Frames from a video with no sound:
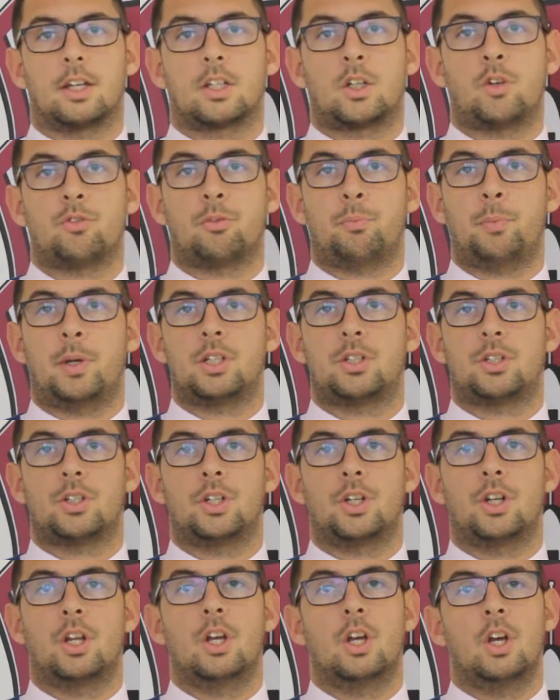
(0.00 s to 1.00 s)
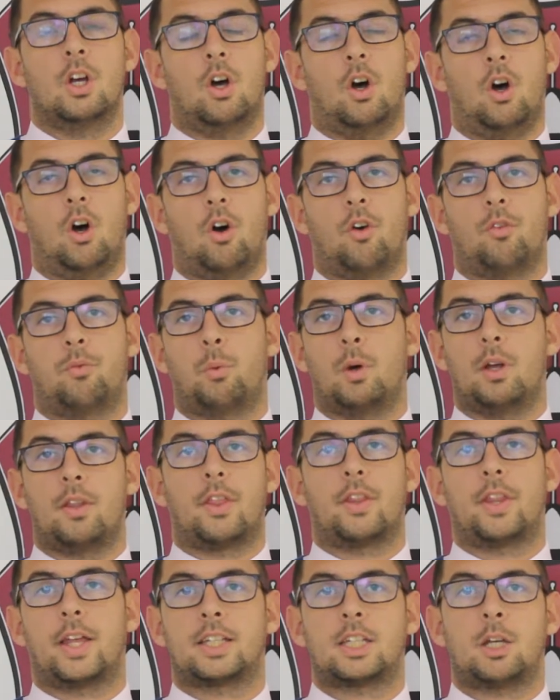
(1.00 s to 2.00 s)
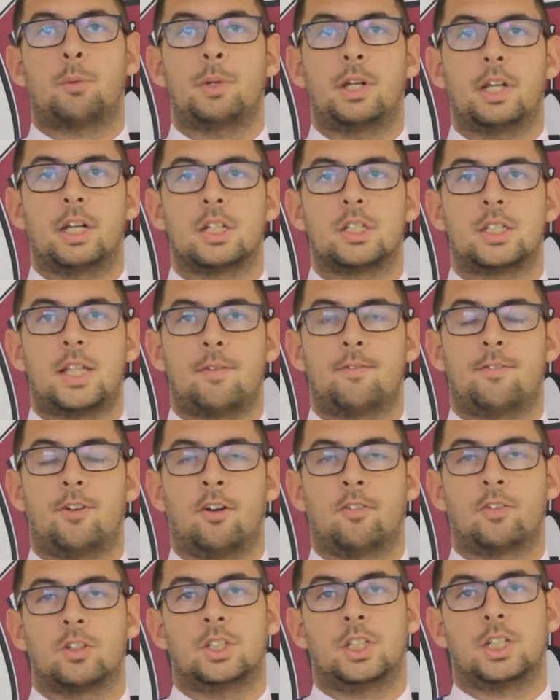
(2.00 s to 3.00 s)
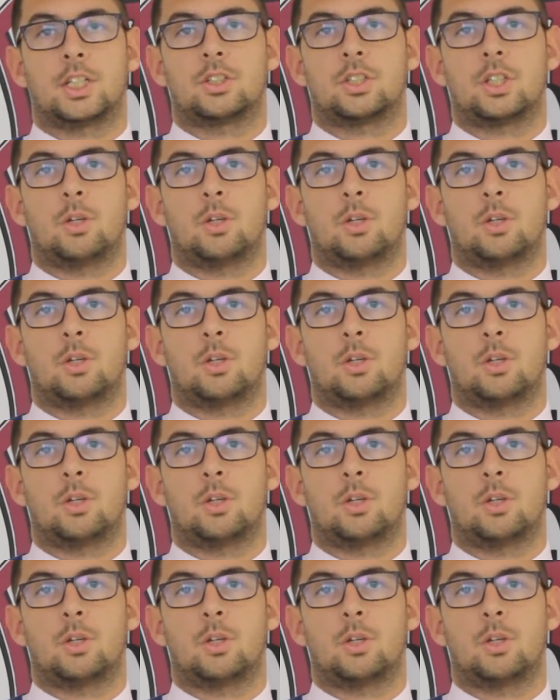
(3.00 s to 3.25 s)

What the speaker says: confirmation of whether they're coming in at step 5 or 6,